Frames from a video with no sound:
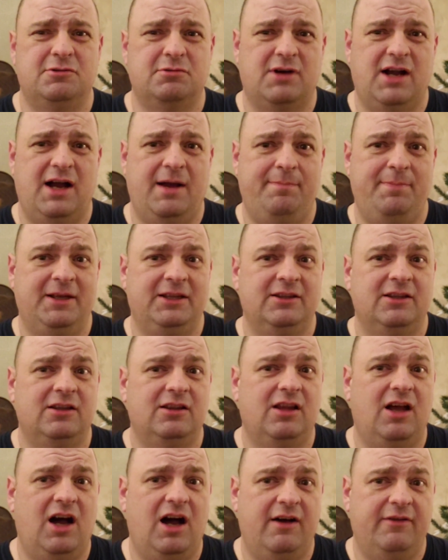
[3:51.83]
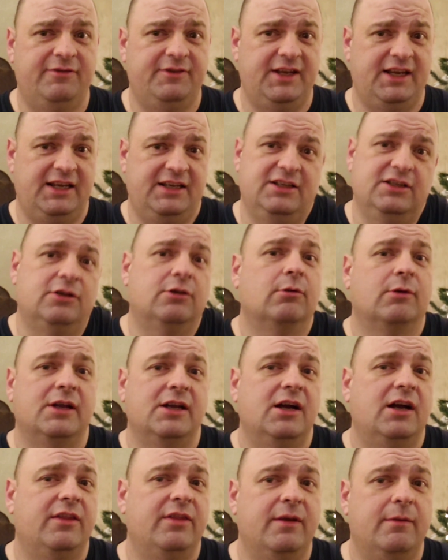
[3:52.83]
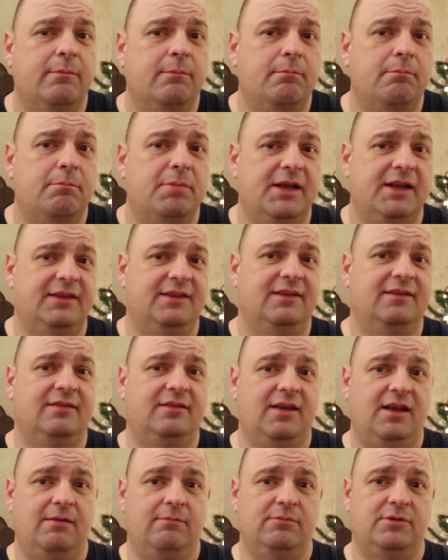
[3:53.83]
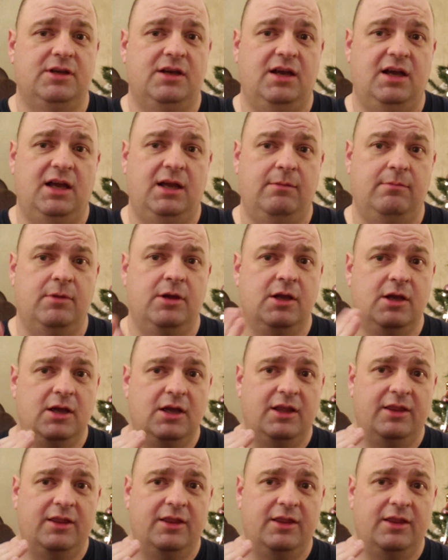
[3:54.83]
dropping the loft a degree on them, but at the same time,